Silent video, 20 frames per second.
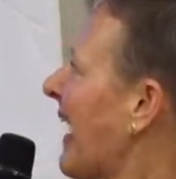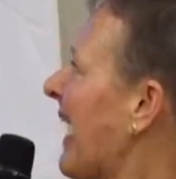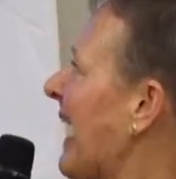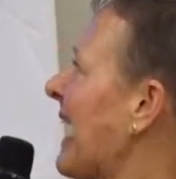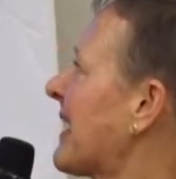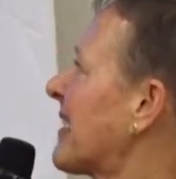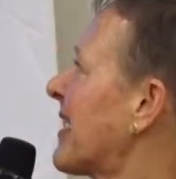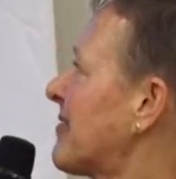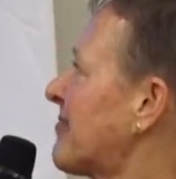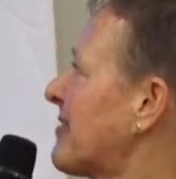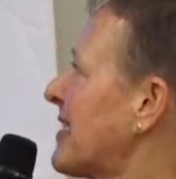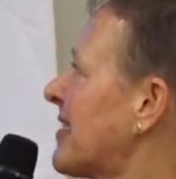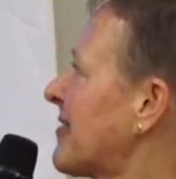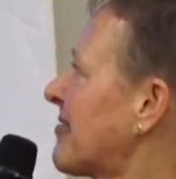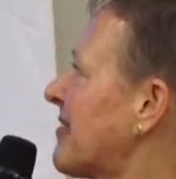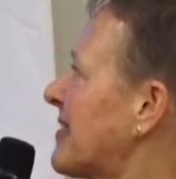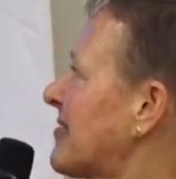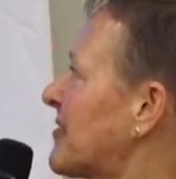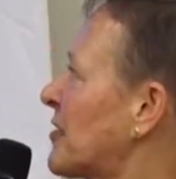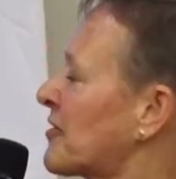And I think
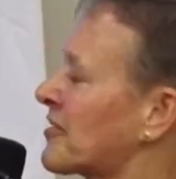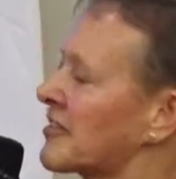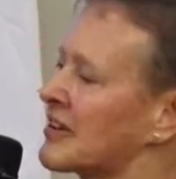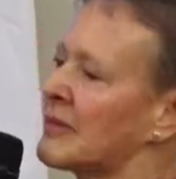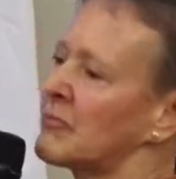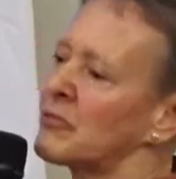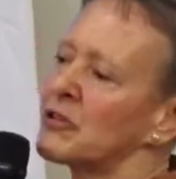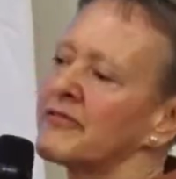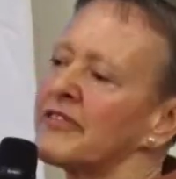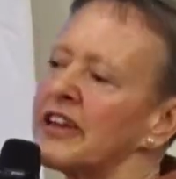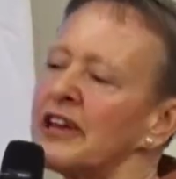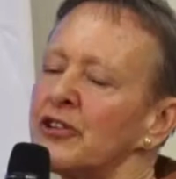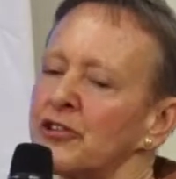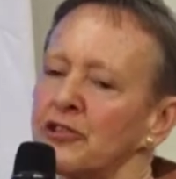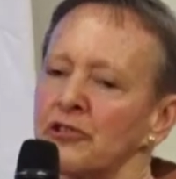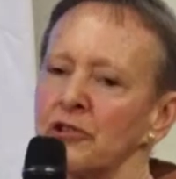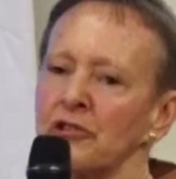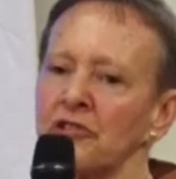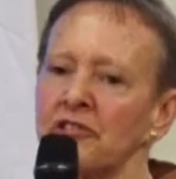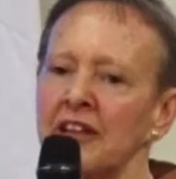that there's a number of
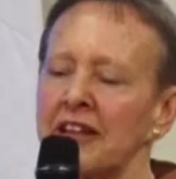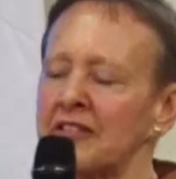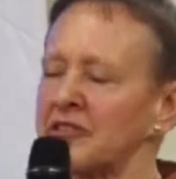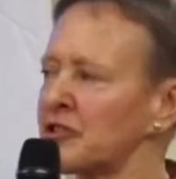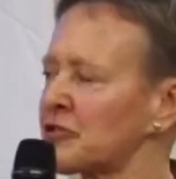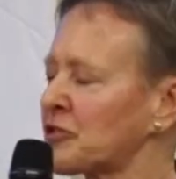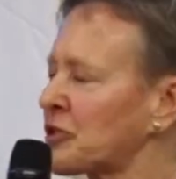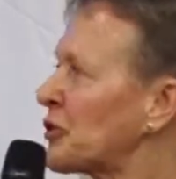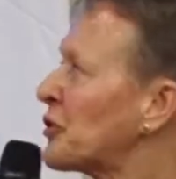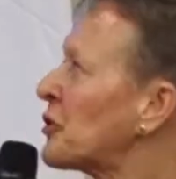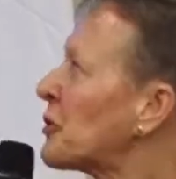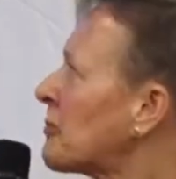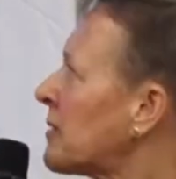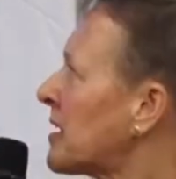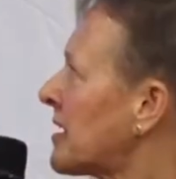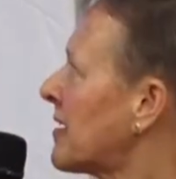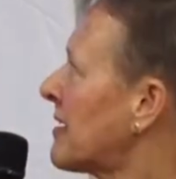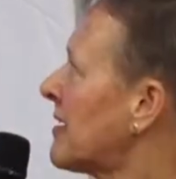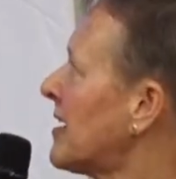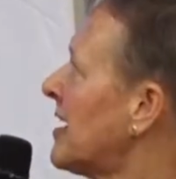issues that
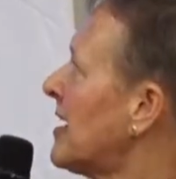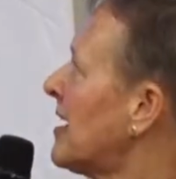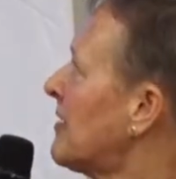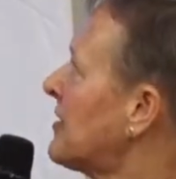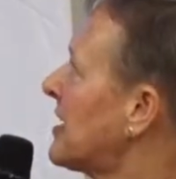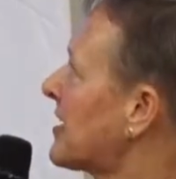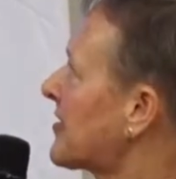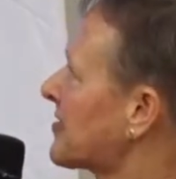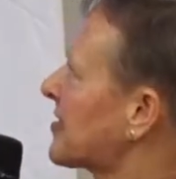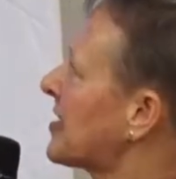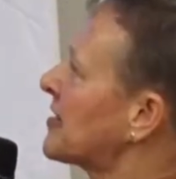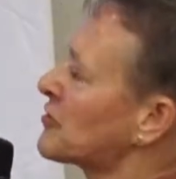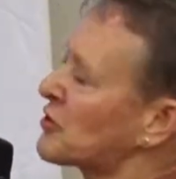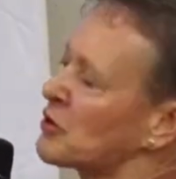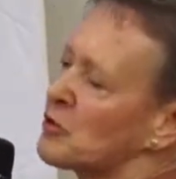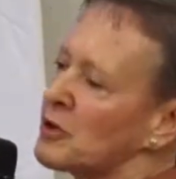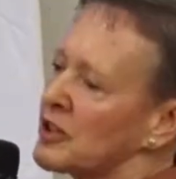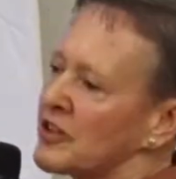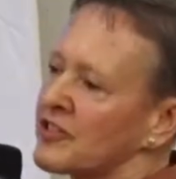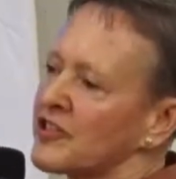determine the extent
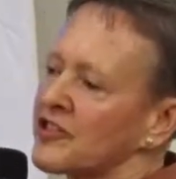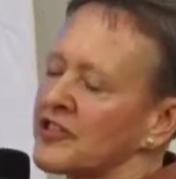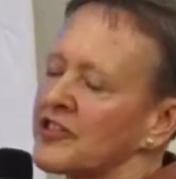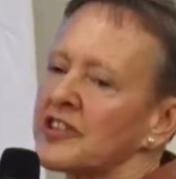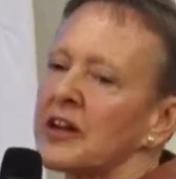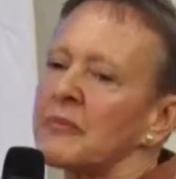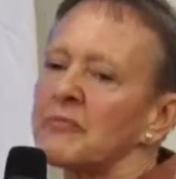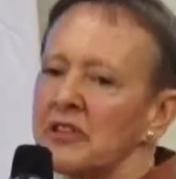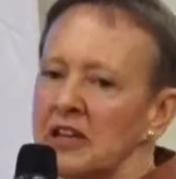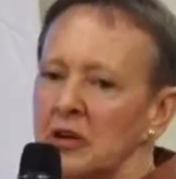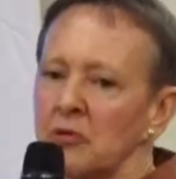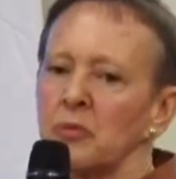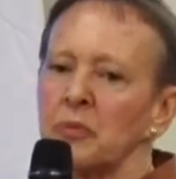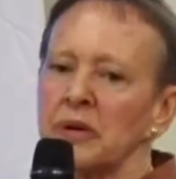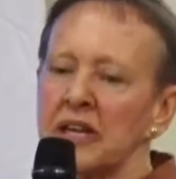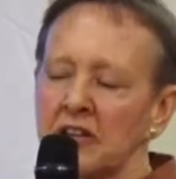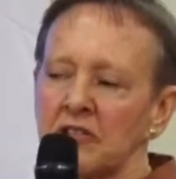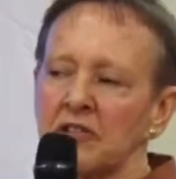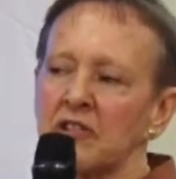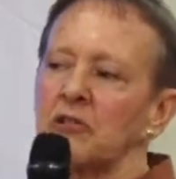to which something will
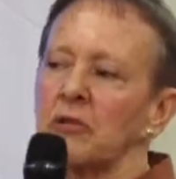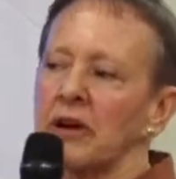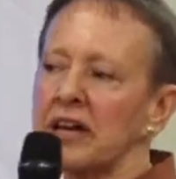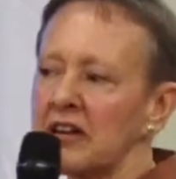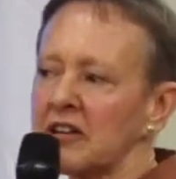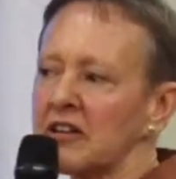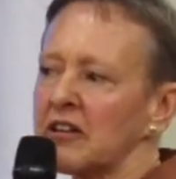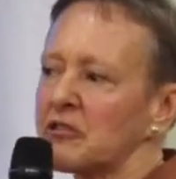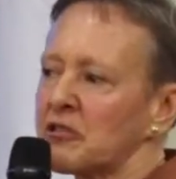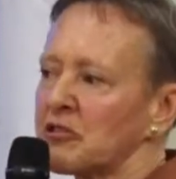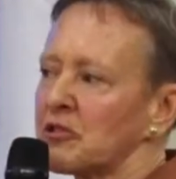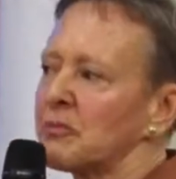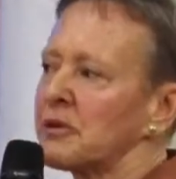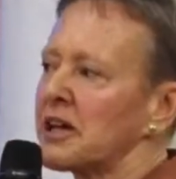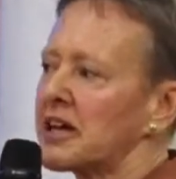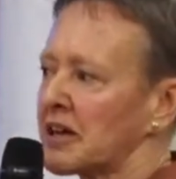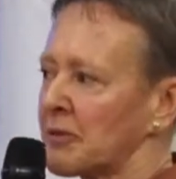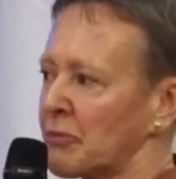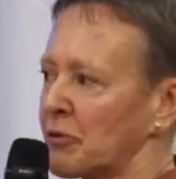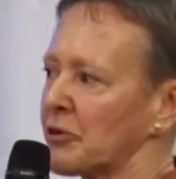be integrated into the
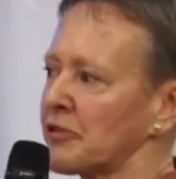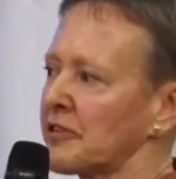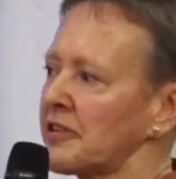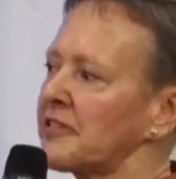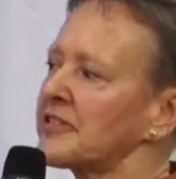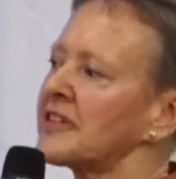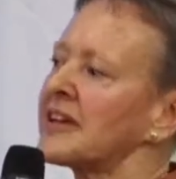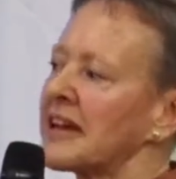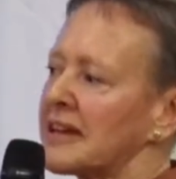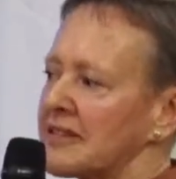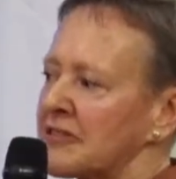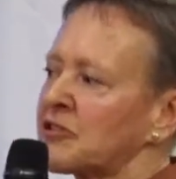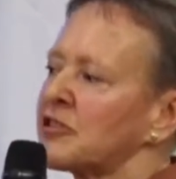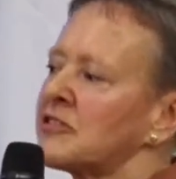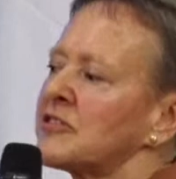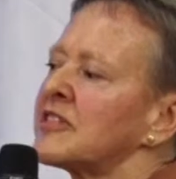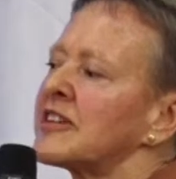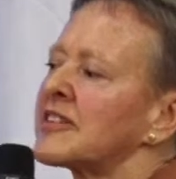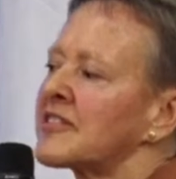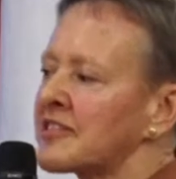planning process, and to
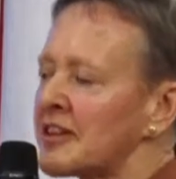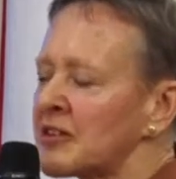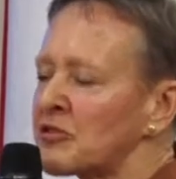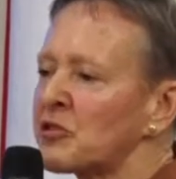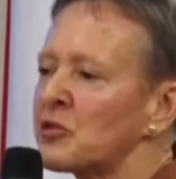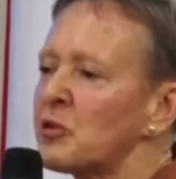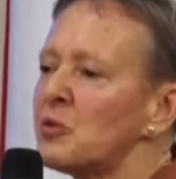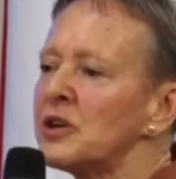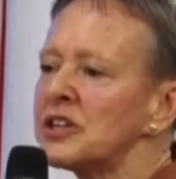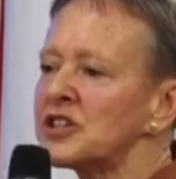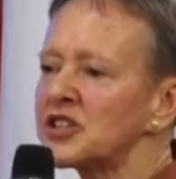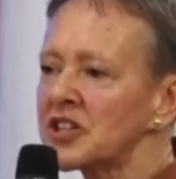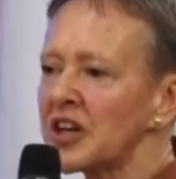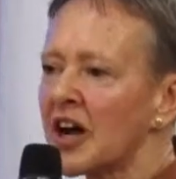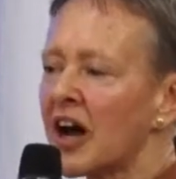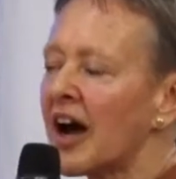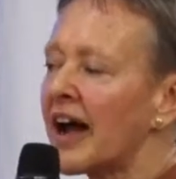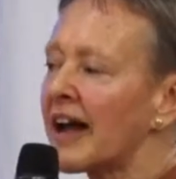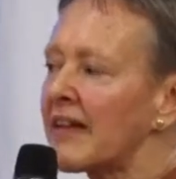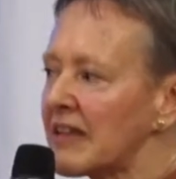the extent to which a
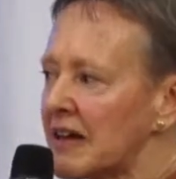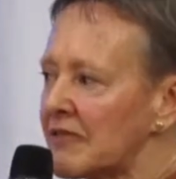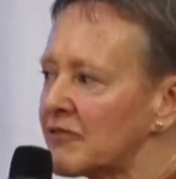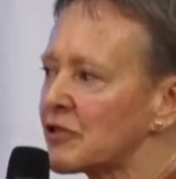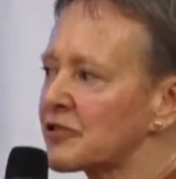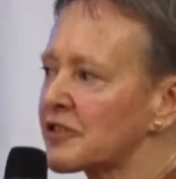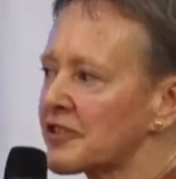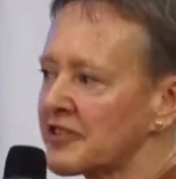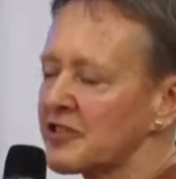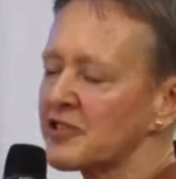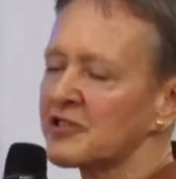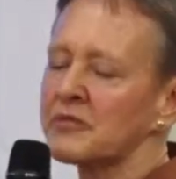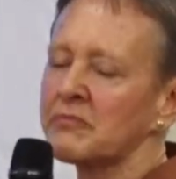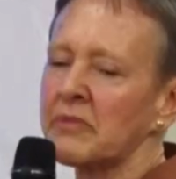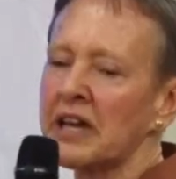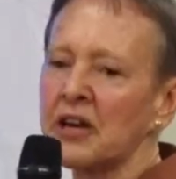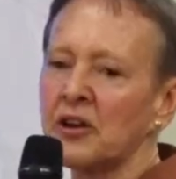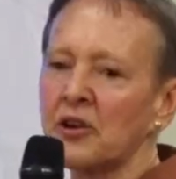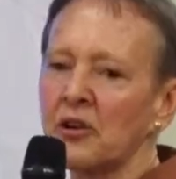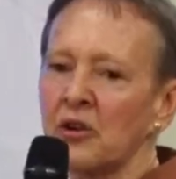high-level decision
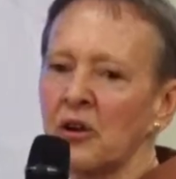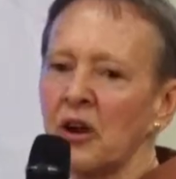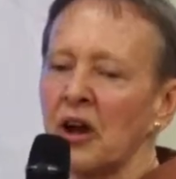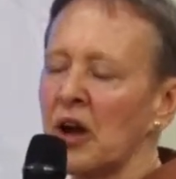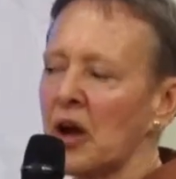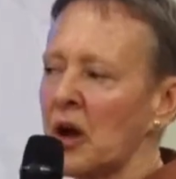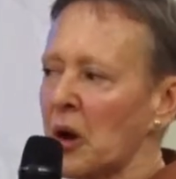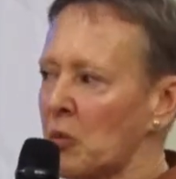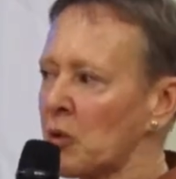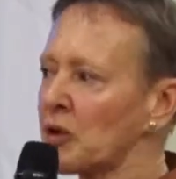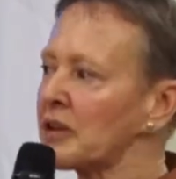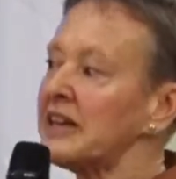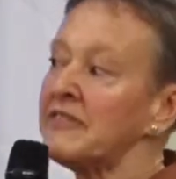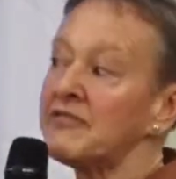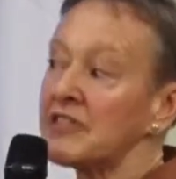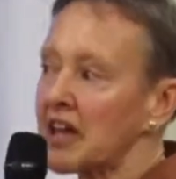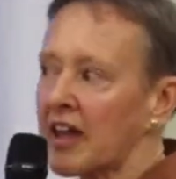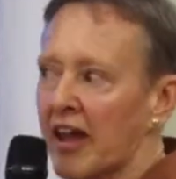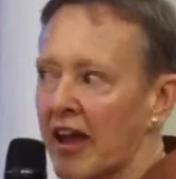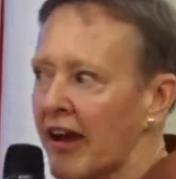maker will
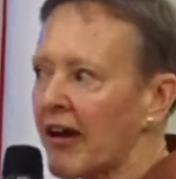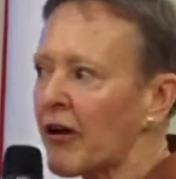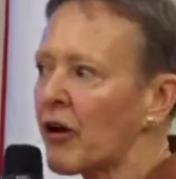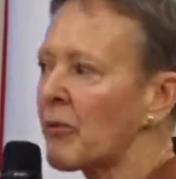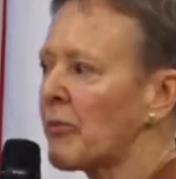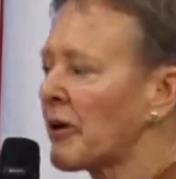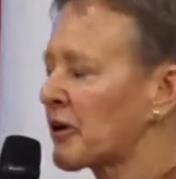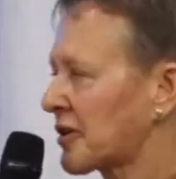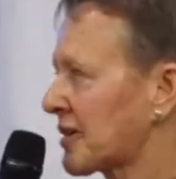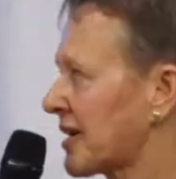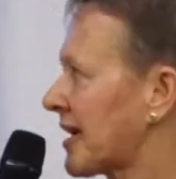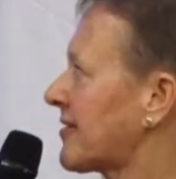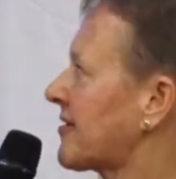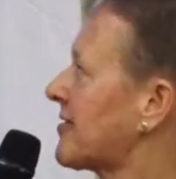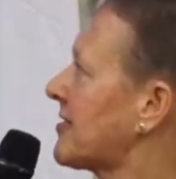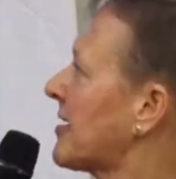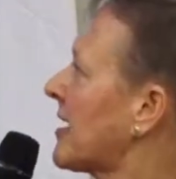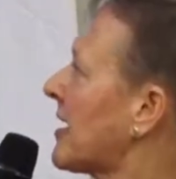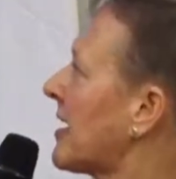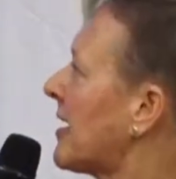even care about an
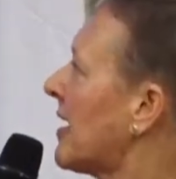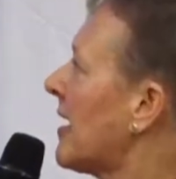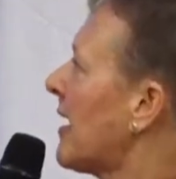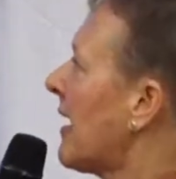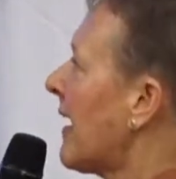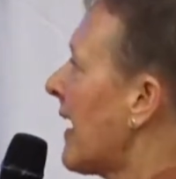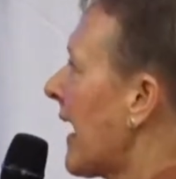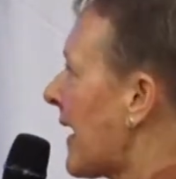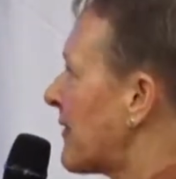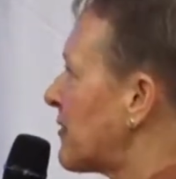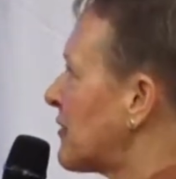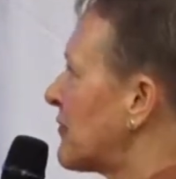SCA. And the